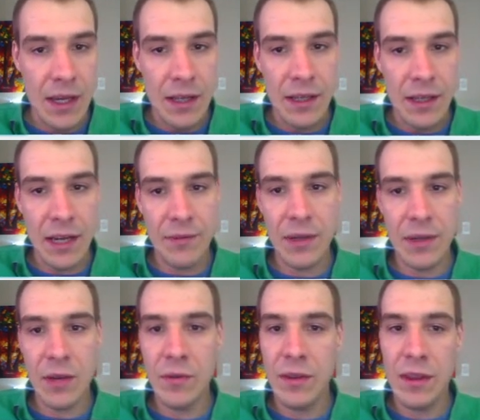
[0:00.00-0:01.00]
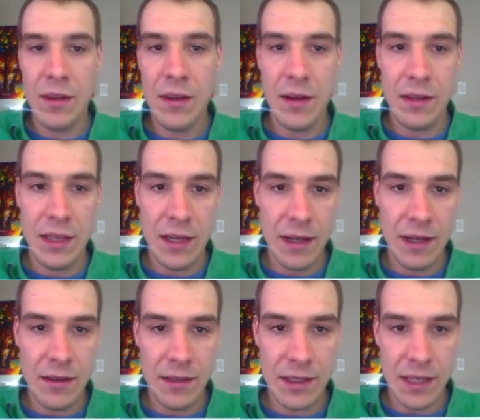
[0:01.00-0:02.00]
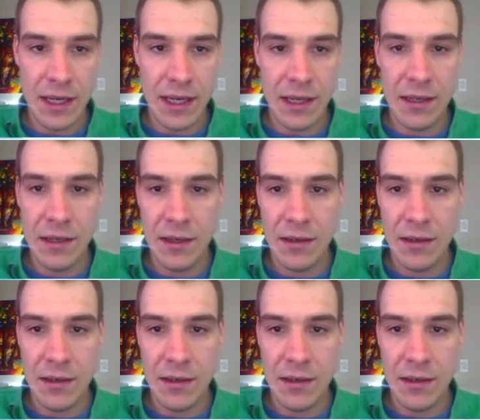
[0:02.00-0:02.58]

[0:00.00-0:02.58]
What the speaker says: Now, if we go on the other side,